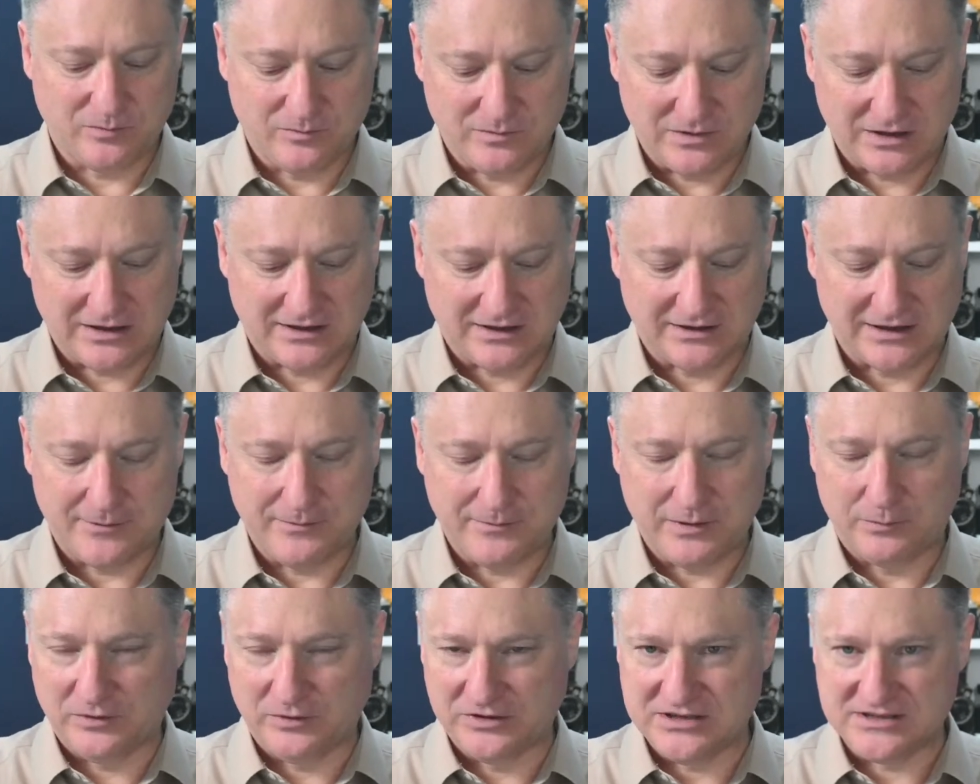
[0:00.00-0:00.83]
a lot
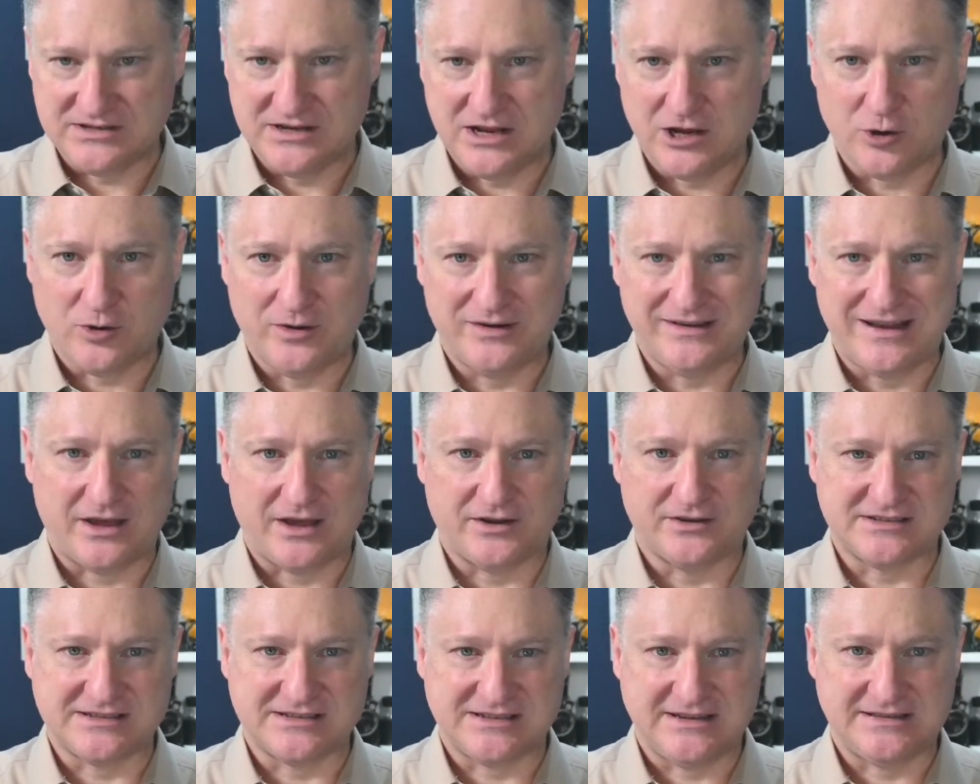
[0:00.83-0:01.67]
of people just narrow it
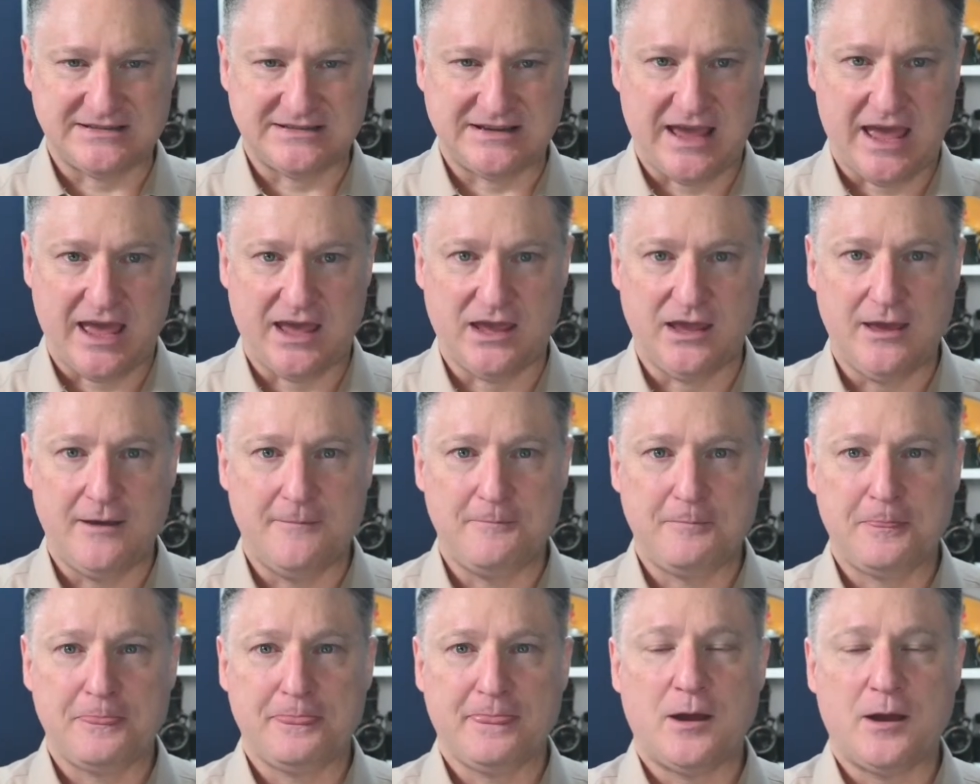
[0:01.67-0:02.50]
down to CTA.
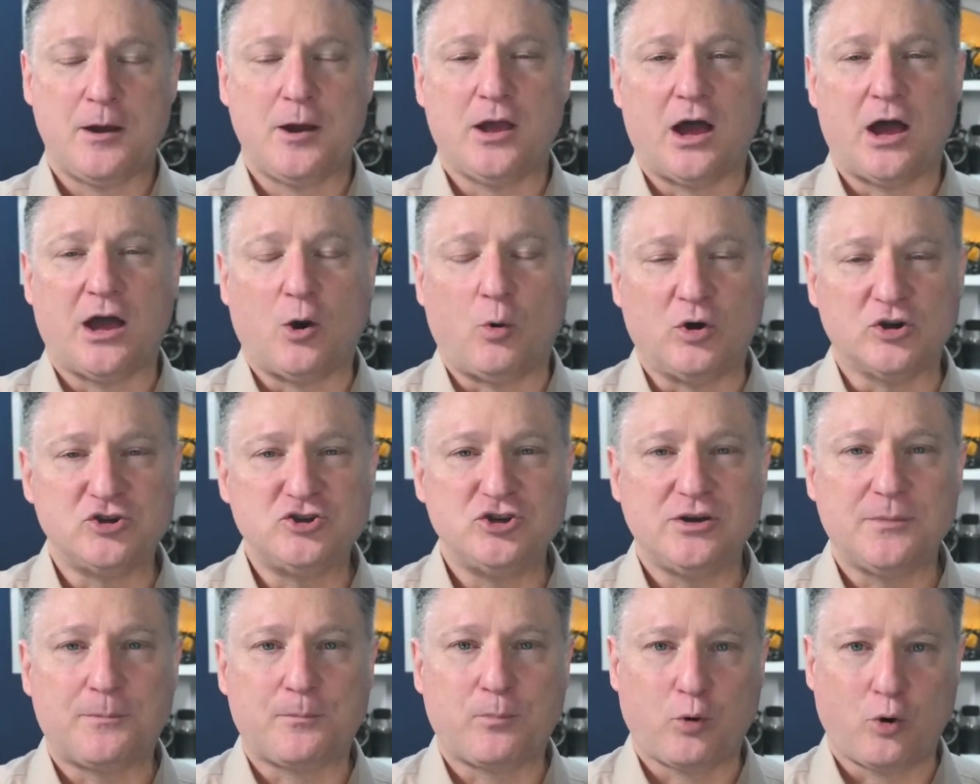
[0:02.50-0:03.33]
I want
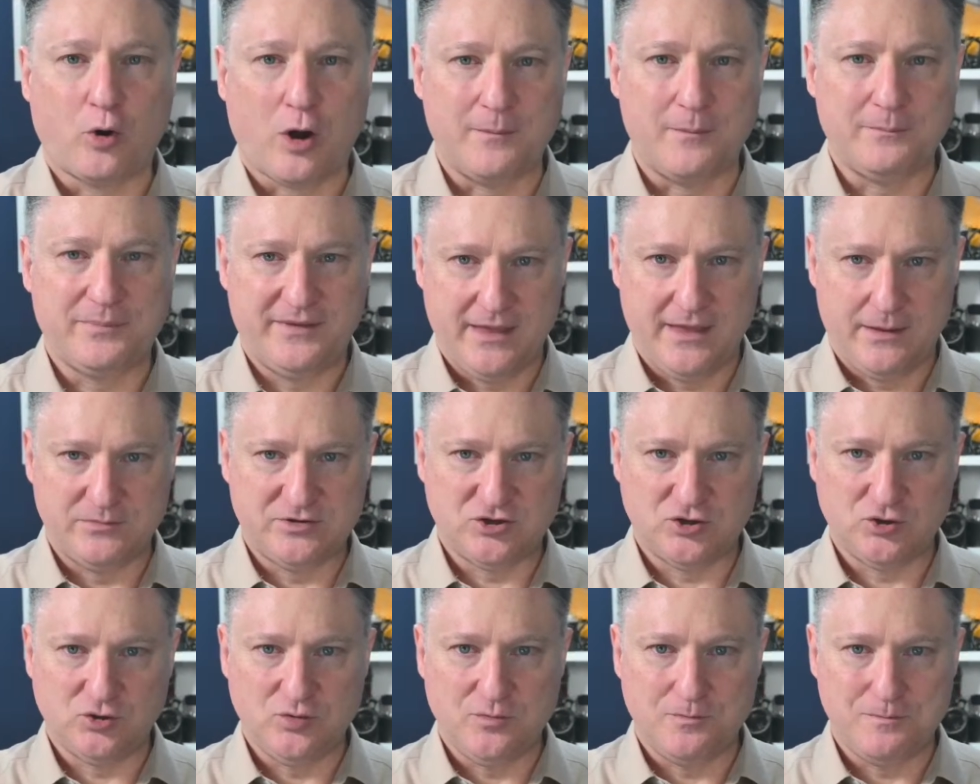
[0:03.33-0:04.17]
you to prompt them
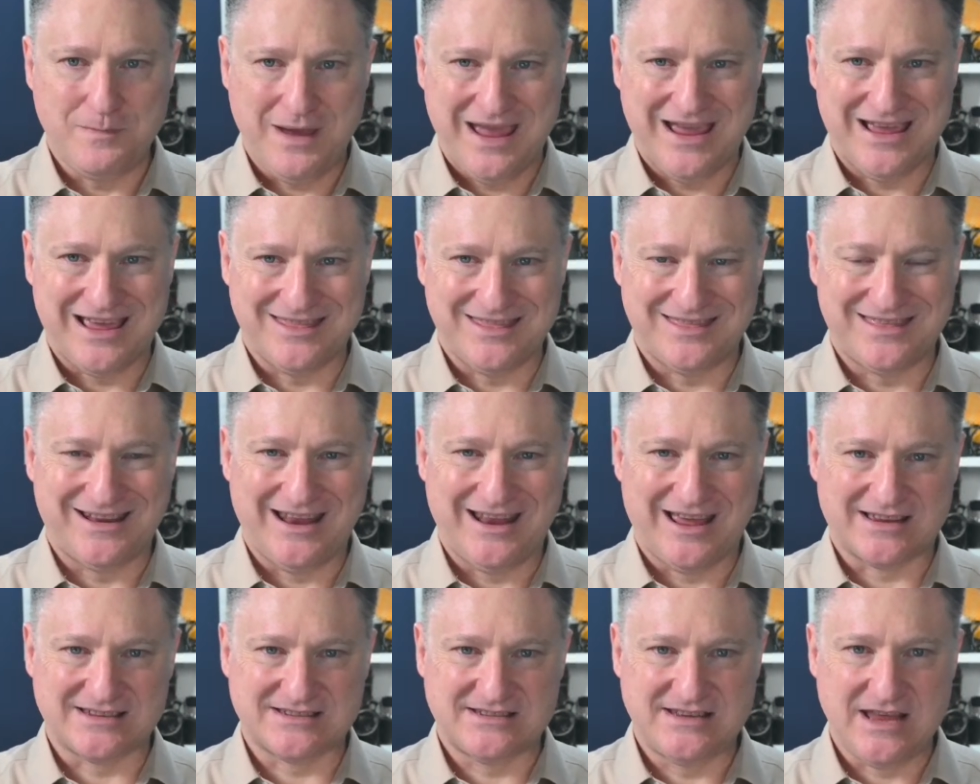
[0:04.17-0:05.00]
to make the
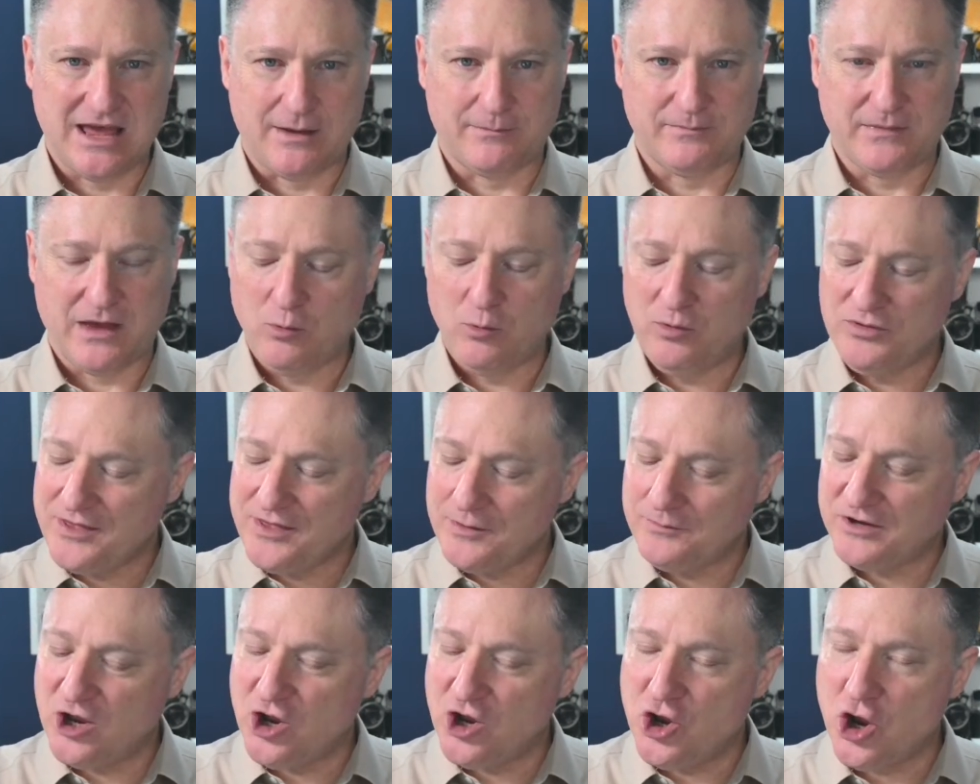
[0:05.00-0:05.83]
next step. I want
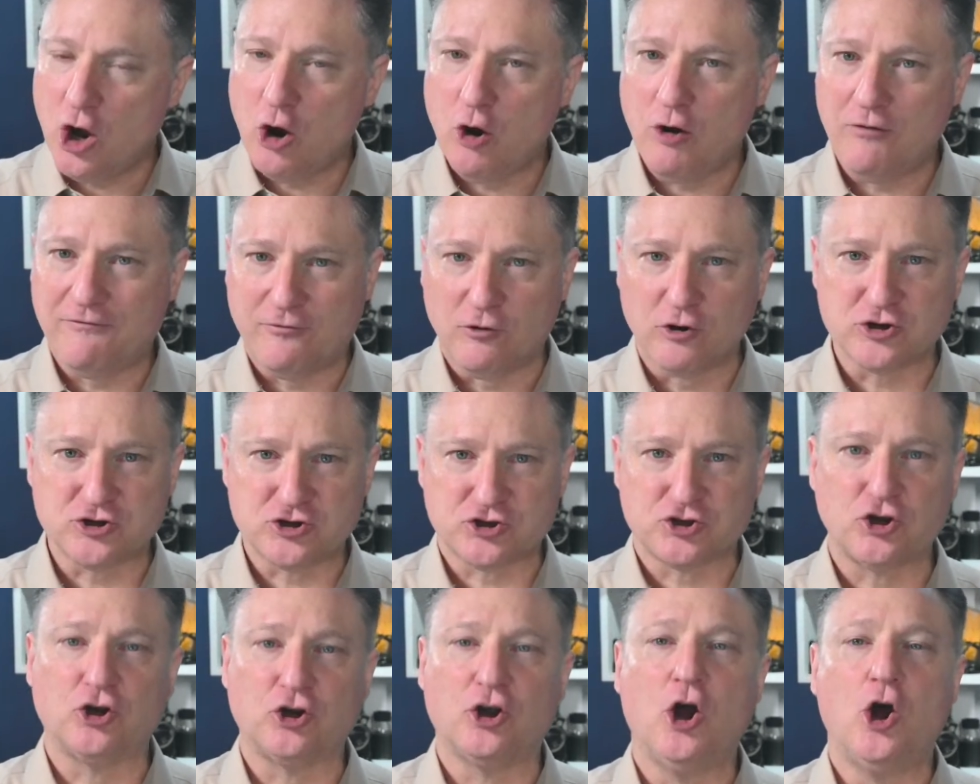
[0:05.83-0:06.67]
them to know for
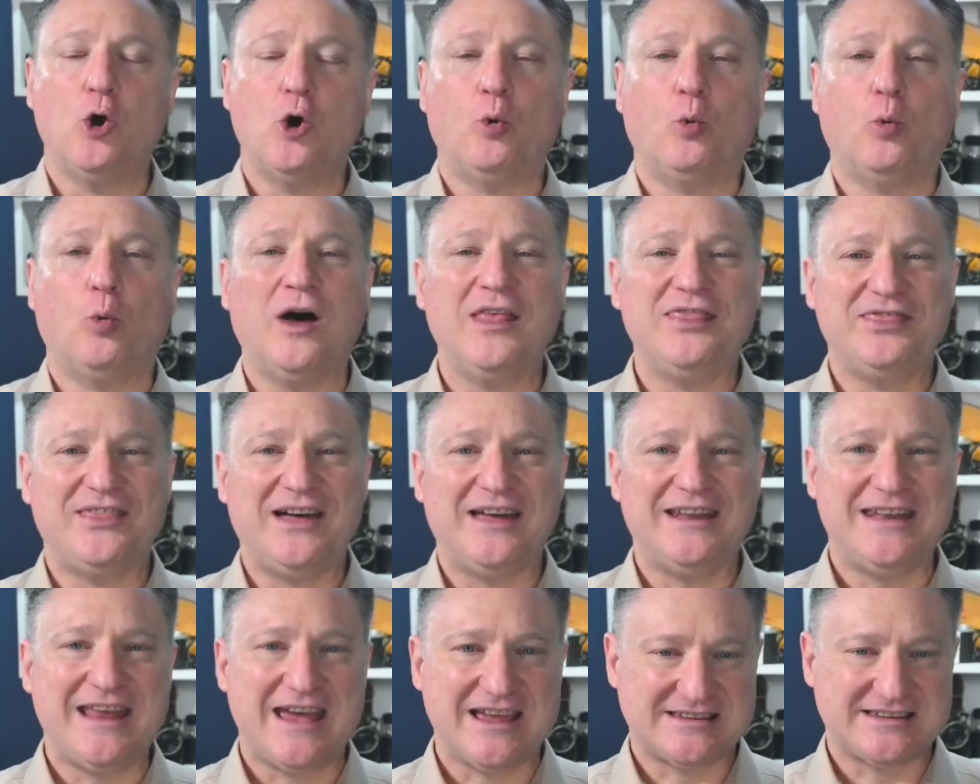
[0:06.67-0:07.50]
sure what
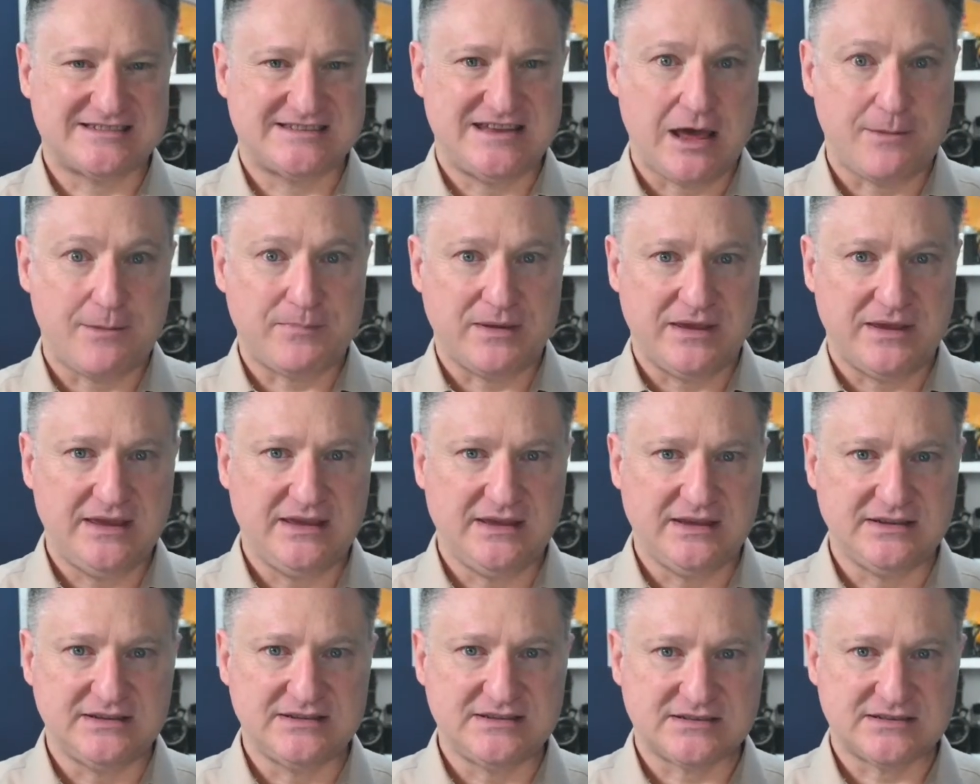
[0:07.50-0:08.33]
the next step
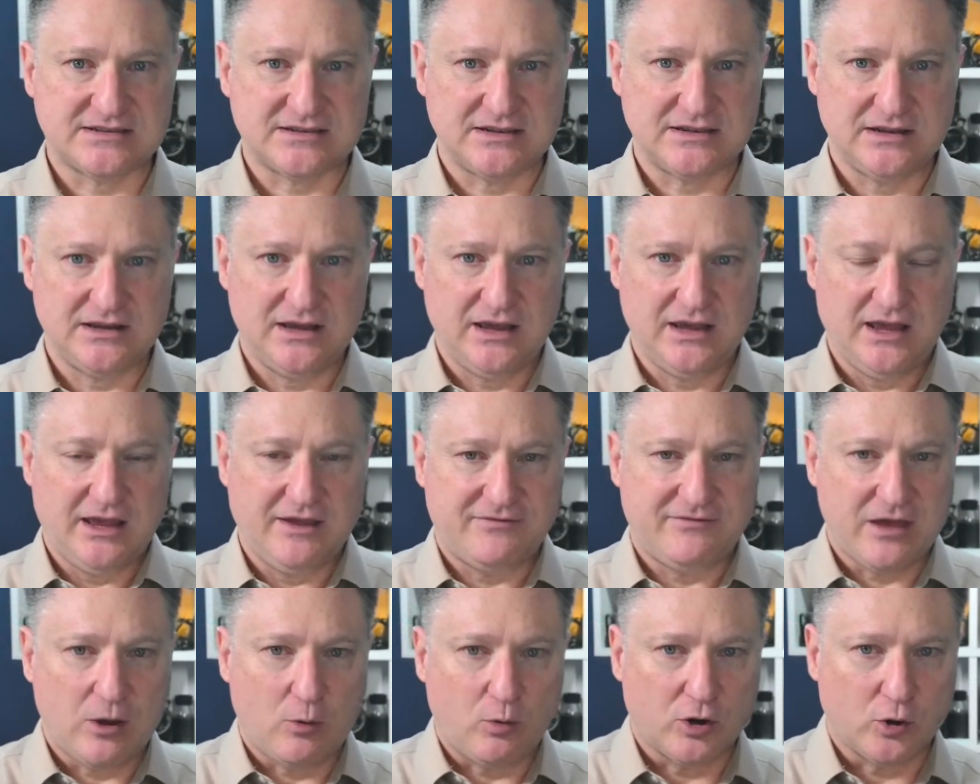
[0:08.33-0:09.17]
is
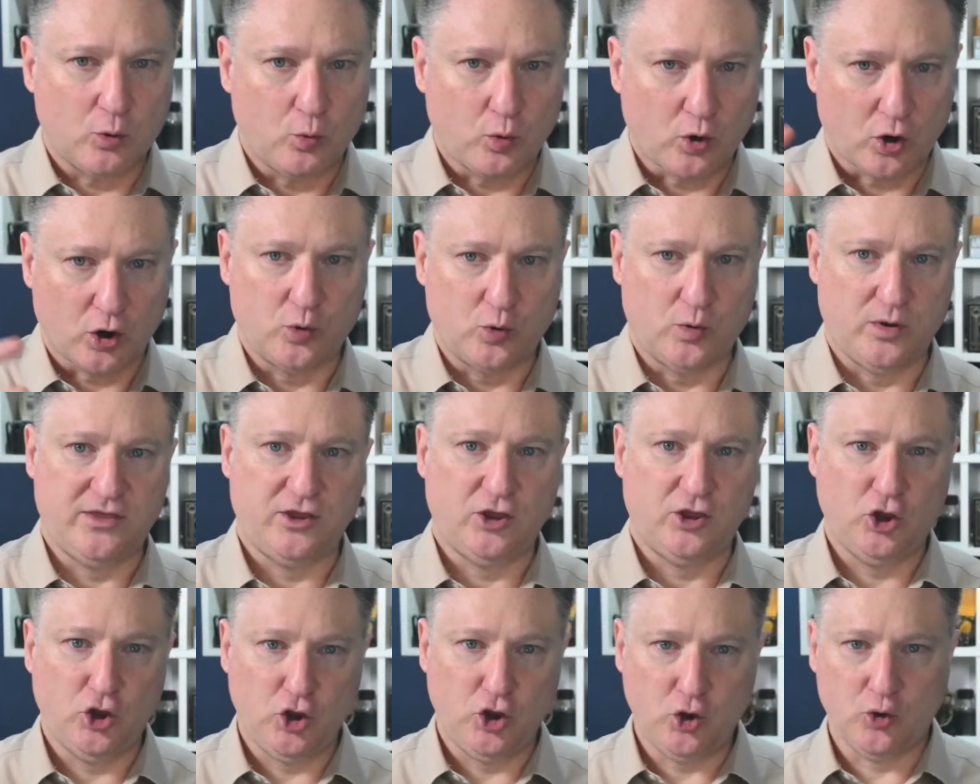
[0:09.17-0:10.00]
if they want to work
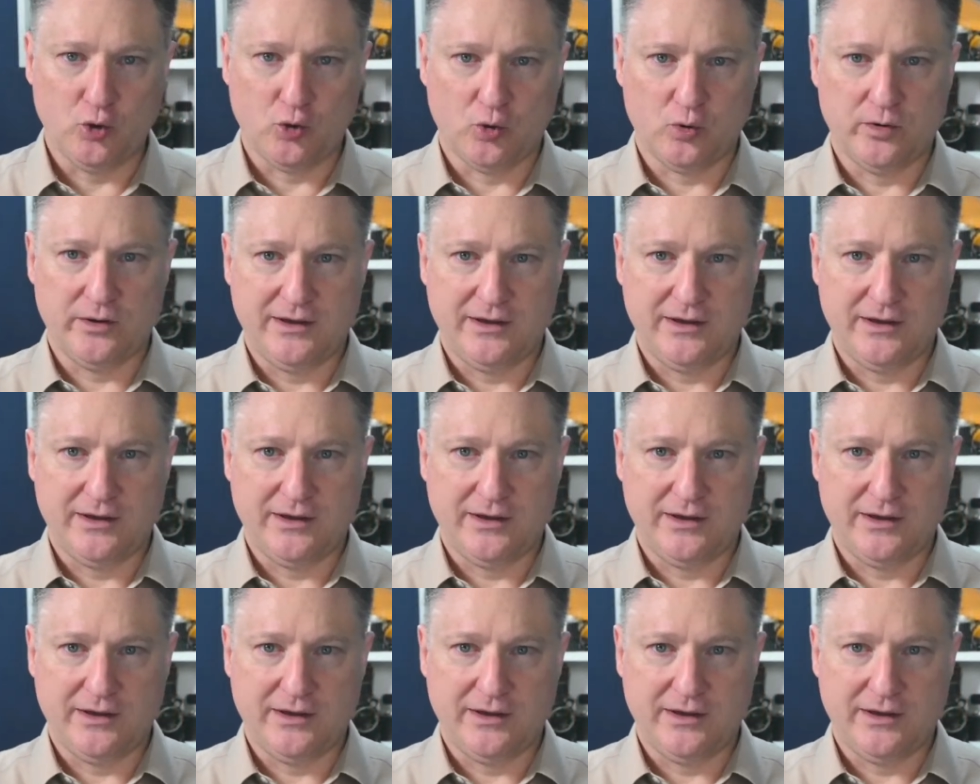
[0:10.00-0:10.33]
with you.